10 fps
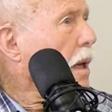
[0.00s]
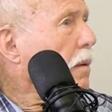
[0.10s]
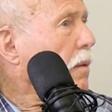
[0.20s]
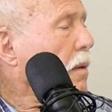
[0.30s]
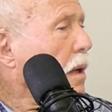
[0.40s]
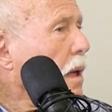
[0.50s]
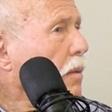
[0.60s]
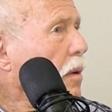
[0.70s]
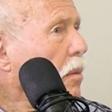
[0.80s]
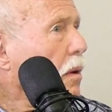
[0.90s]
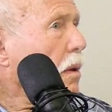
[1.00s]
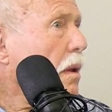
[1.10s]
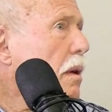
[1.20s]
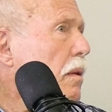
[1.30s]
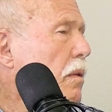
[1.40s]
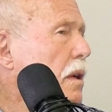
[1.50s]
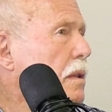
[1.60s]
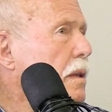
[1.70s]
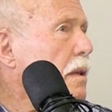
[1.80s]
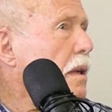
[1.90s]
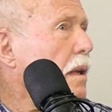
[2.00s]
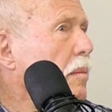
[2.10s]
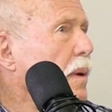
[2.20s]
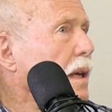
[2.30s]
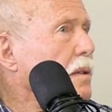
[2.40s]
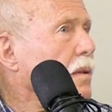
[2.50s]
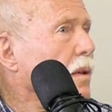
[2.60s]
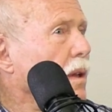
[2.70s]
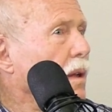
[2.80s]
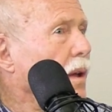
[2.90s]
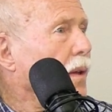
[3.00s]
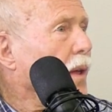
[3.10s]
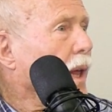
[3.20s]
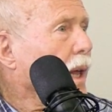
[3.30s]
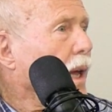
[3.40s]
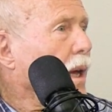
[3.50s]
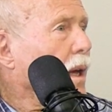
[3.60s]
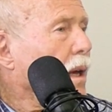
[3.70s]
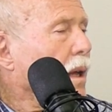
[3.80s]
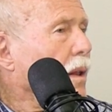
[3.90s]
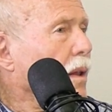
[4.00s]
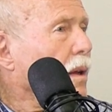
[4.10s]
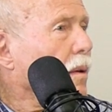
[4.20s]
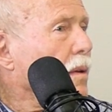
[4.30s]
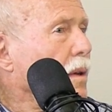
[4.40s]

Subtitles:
have him on the, what is it in El Paso, the